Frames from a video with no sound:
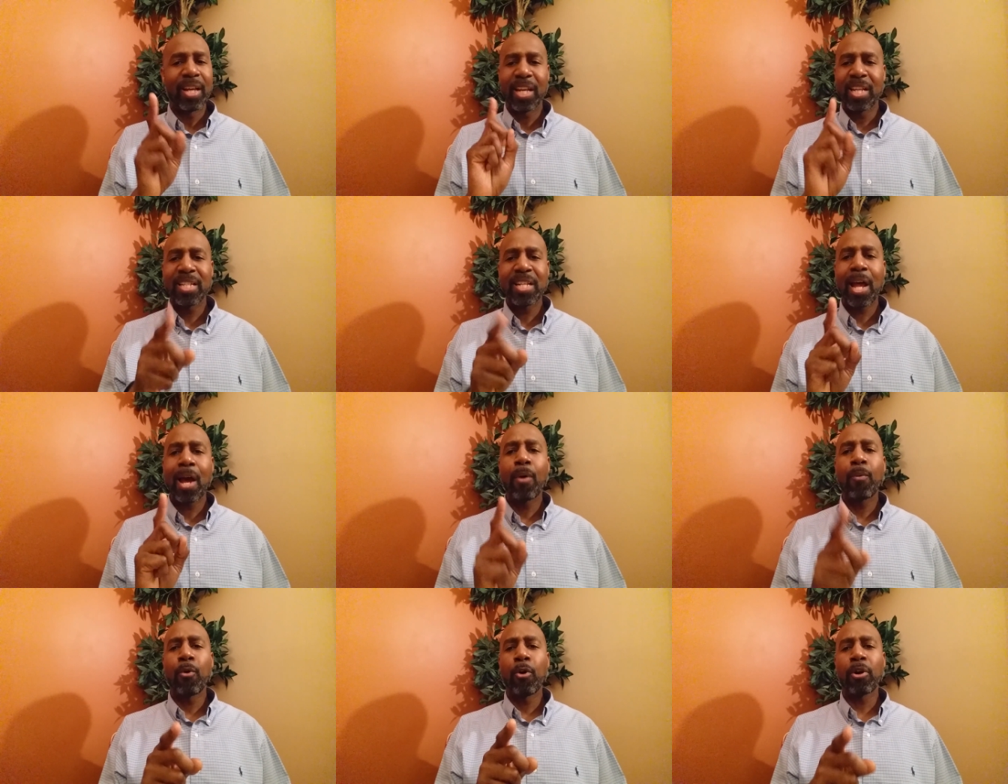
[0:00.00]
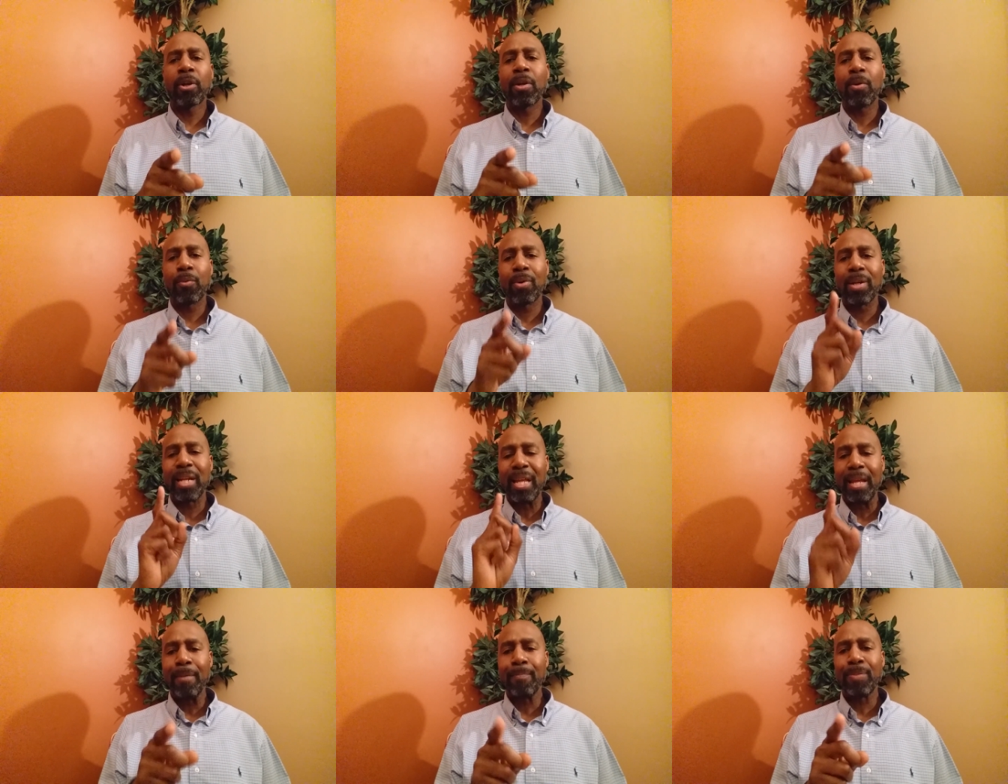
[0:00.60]
He's not working
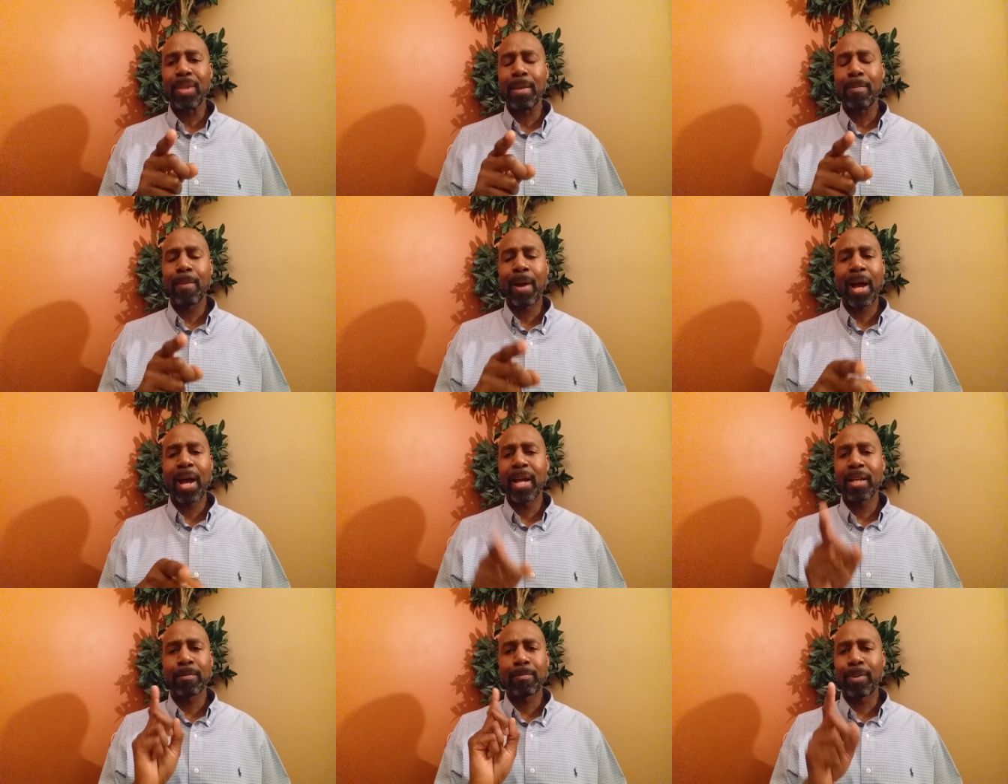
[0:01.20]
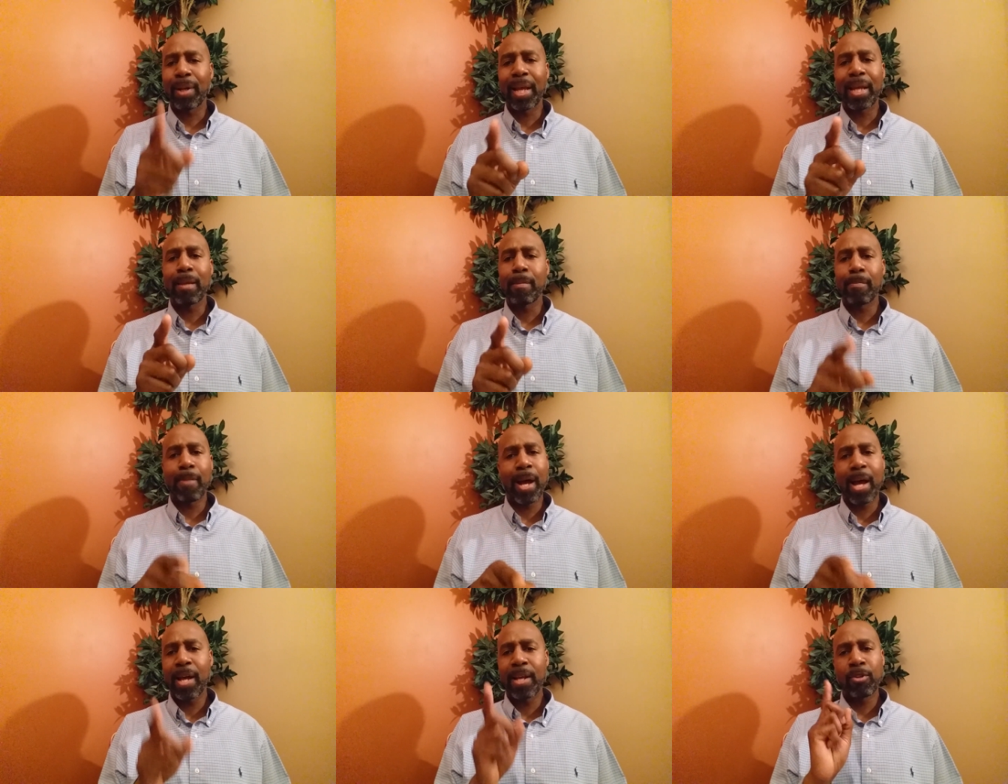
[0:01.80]
with empty minds, blank
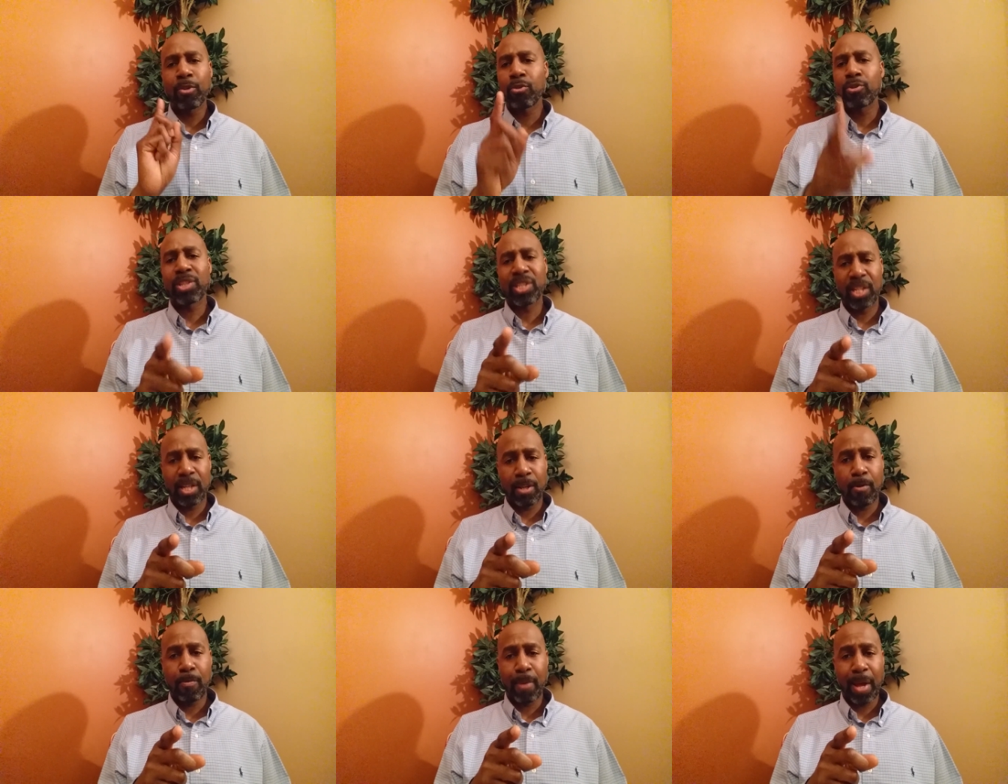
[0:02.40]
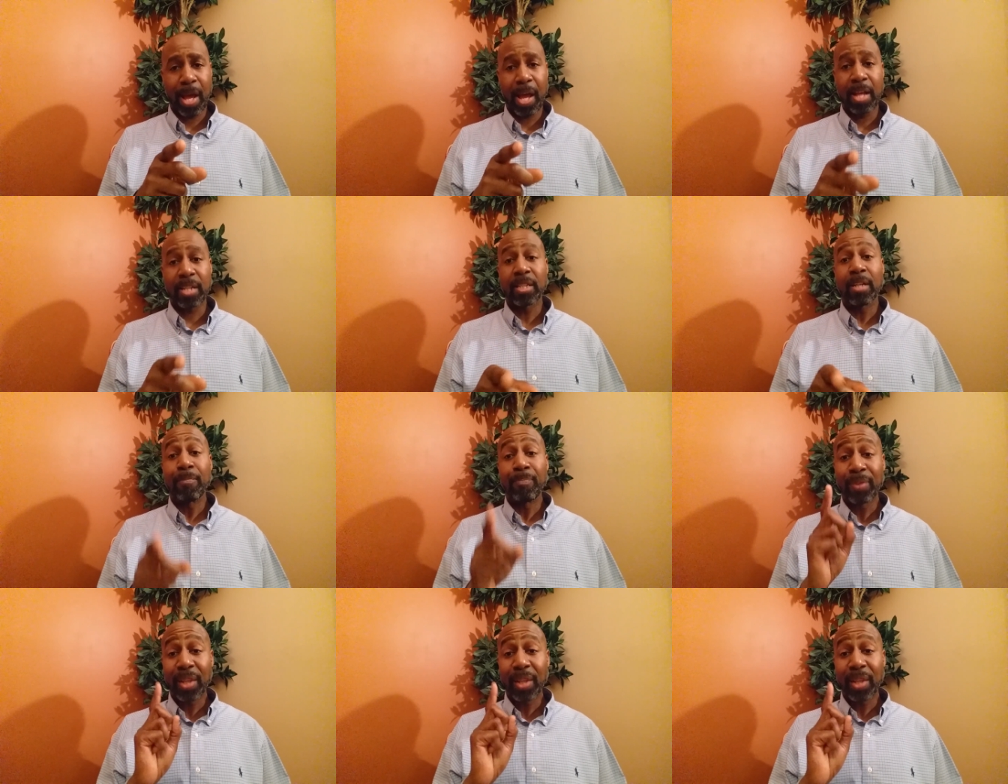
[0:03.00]
minds, or still minds.